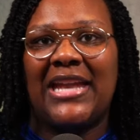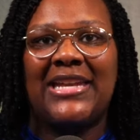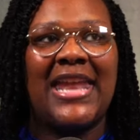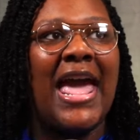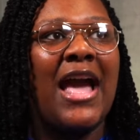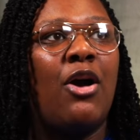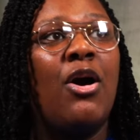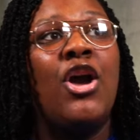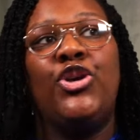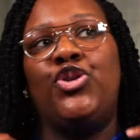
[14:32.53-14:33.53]
And now
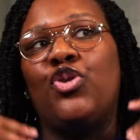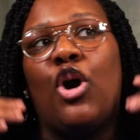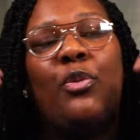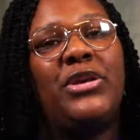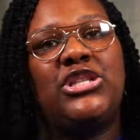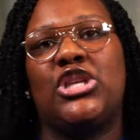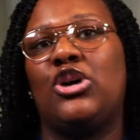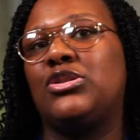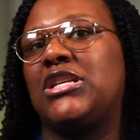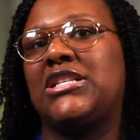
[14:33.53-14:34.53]
you're going to be
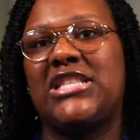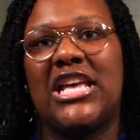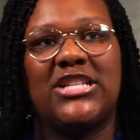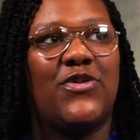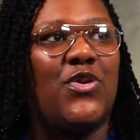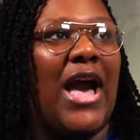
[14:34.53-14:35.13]
so successful.